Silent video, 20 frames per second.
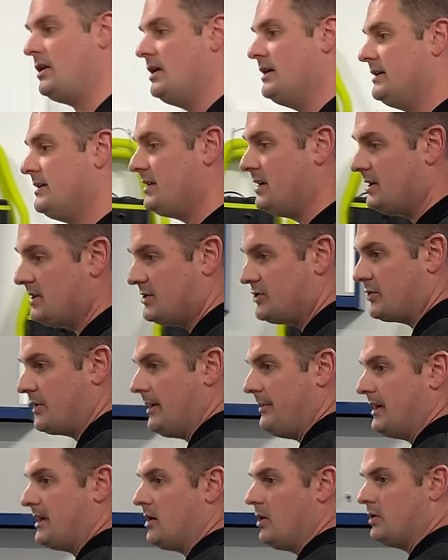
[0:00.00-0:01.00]
on
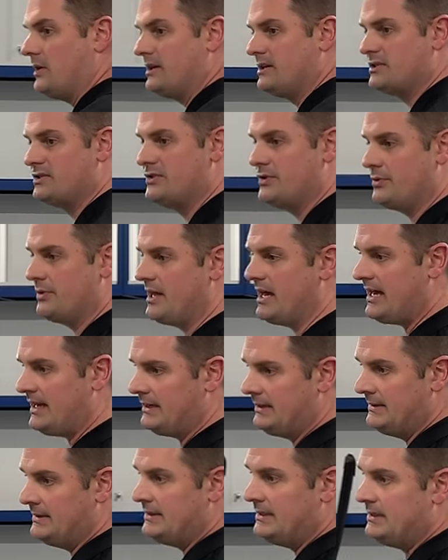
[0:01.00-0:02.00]
ceramic coatings, do
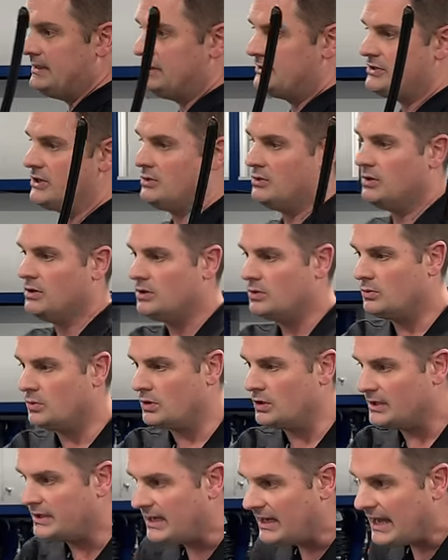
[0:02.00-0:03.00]
that. So
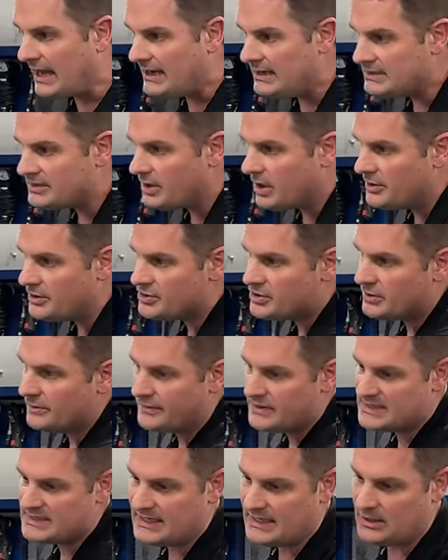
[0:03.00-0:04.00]
we're looking at it on the
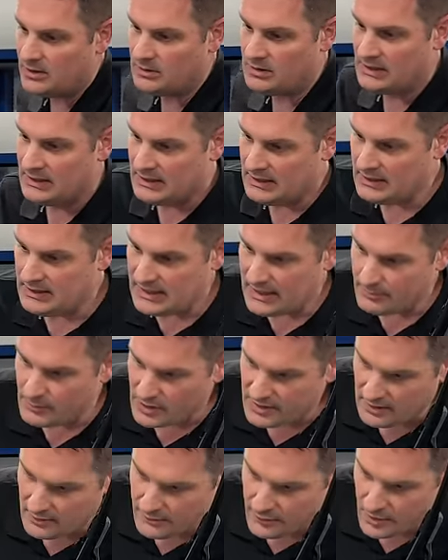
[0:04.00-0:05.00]
surface now. I'm
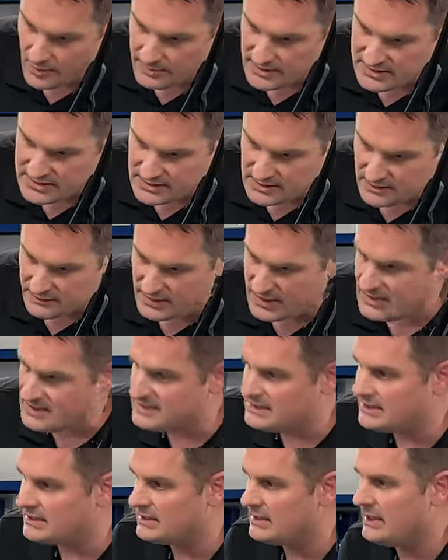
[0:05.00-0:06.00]
looking for a bit of
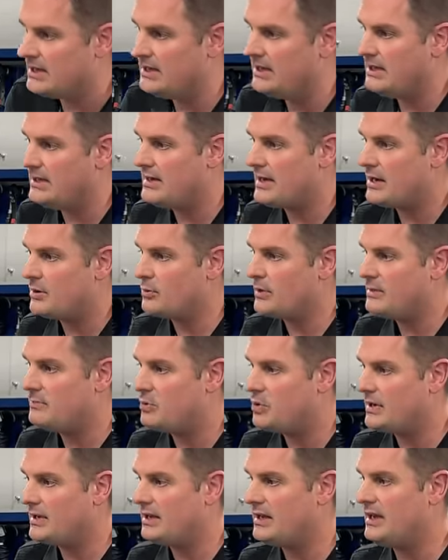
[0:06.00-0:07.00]
hazing and that
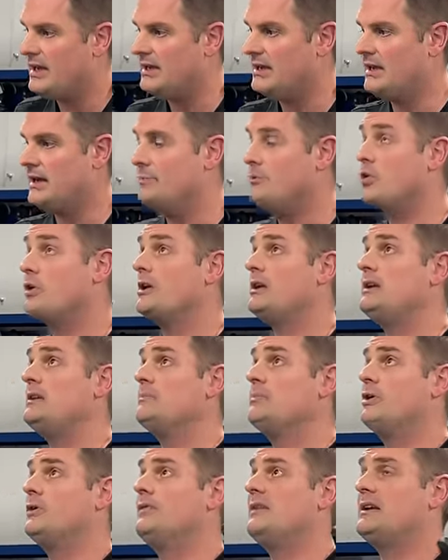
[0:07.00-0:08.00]
rainbowing. Again, I'm working
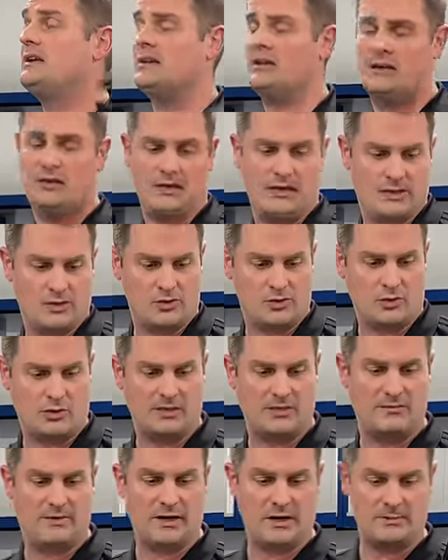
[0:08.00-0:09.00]
in perfect
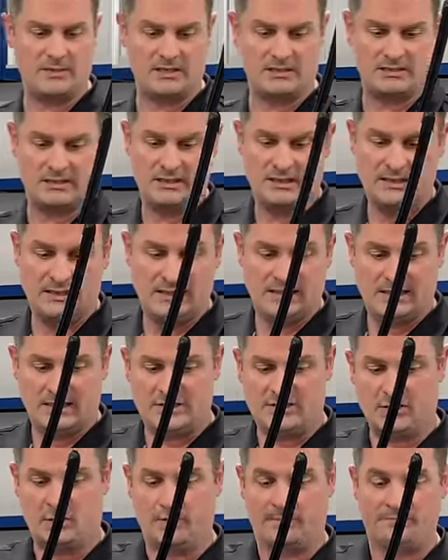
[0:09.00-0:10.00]
controlled environment.
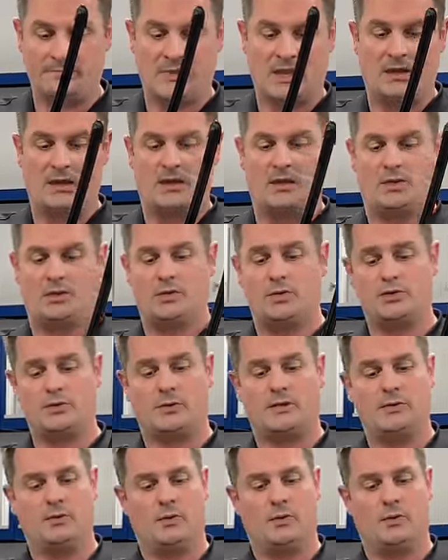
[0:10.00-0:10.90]
So usually